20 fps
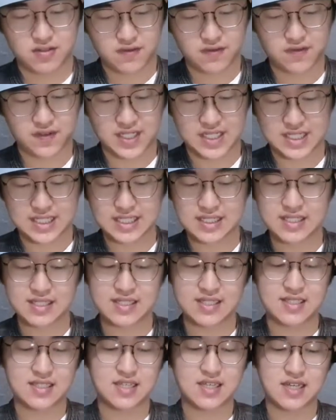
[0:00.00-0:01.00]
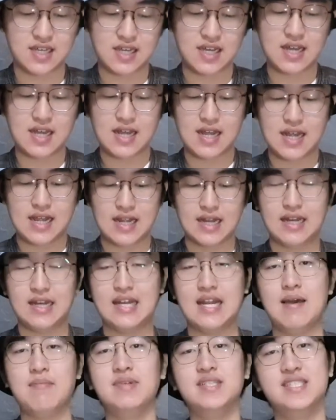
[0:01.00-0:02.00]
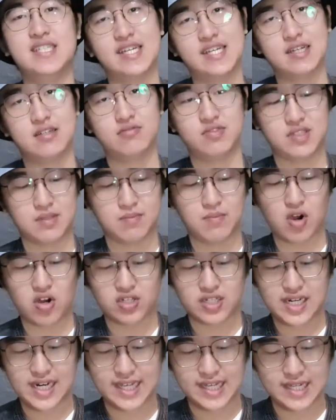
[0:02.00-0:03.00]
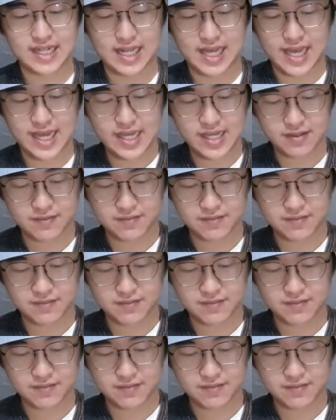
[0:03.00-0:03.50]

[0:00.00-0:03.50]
First, let me take out some modeling clay